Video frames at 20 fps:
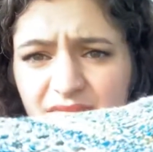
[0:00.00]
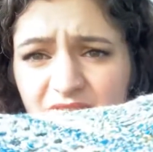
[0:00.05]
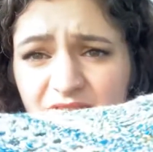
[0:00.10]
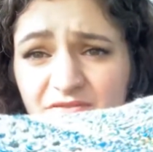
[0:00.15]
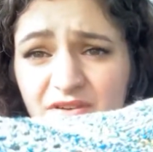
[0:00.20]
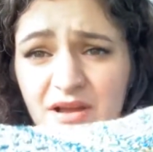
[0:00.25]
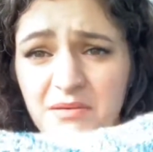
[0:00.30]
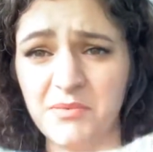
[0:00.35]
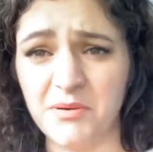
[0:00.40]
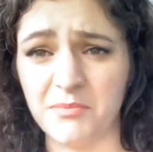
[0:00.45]

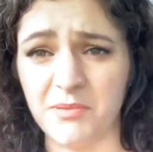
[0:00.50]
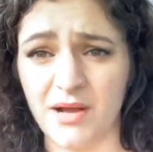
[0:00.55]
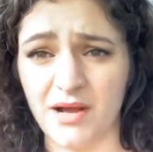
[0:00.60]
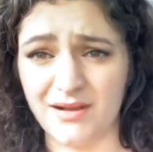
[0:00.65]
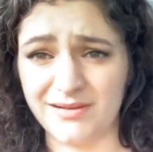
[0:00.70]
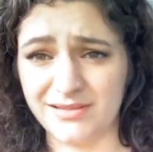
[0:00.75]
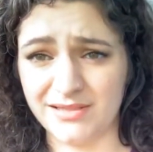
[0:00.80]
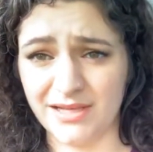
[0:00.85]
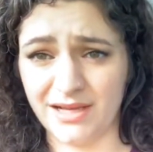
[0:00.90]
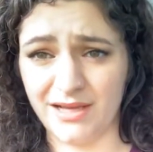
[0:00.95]
fiber
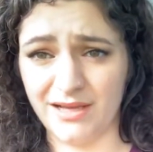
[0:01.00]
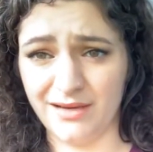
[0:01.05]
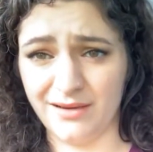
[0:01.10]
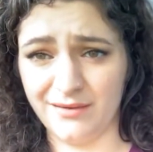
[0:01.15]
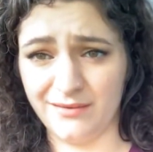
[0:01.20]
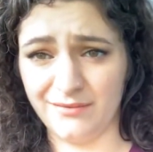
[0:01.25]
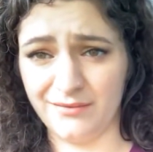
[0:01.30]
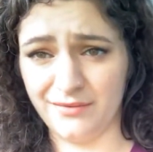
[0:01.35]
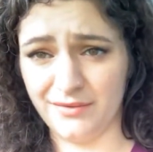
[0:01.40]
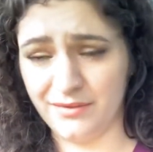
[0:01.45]
box kind
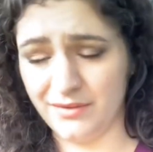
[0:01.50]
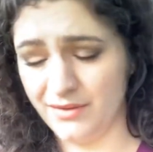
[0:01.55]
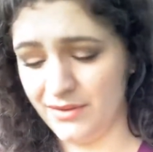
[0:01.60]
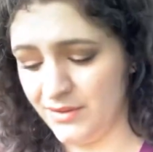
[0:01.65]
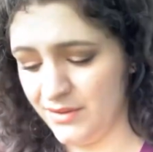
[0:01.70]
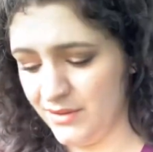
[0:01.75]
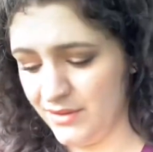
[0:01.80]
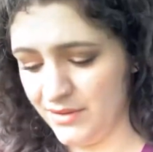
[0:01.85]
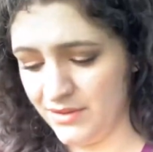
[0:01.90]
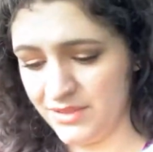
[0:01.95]
of
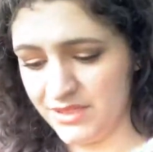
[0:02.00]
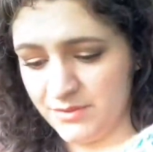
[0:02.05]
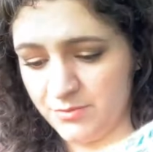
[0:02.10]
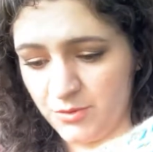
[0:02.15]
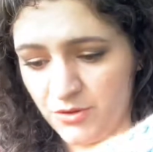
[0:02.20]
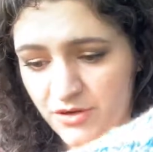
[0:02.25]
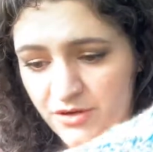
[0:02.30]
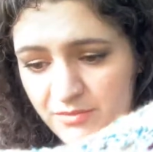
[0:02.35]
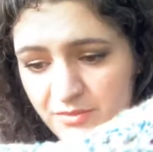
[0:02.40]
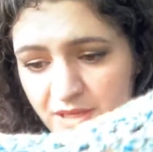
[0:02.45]

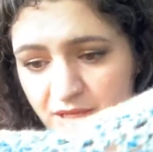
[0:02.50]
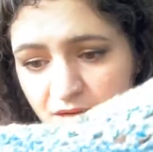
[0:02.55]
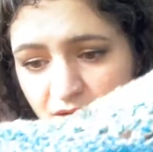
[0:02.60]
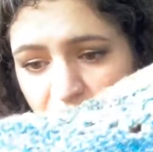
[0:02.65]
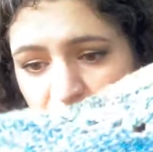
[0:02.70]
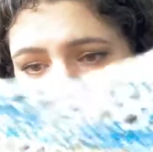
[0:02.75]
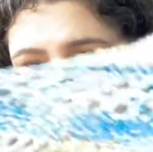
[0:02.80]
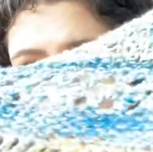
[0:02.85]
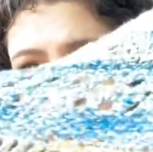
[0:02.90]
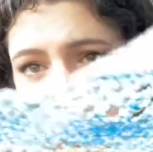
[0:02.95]
spurring me
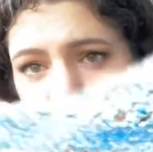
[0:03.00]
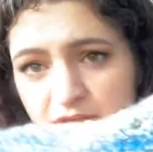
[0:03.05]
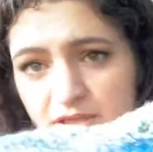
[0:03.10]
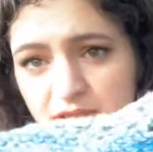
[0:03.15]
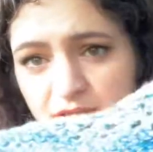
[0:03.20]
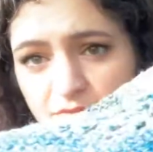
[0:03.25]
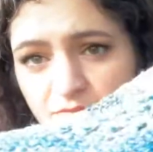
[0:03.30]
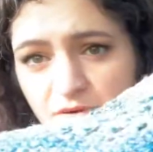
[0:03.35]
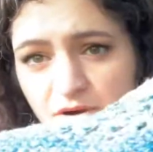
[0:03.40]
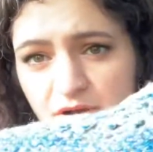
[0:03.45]
onward in
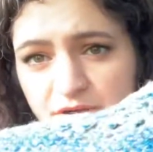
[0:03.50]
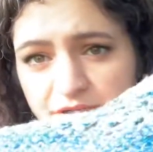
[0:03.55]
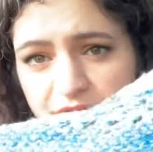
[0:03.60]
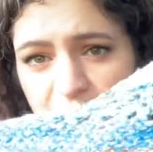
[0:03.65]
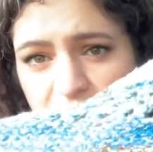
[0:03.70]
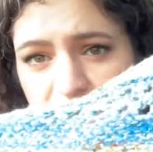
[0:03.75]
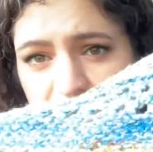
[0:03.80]
this project.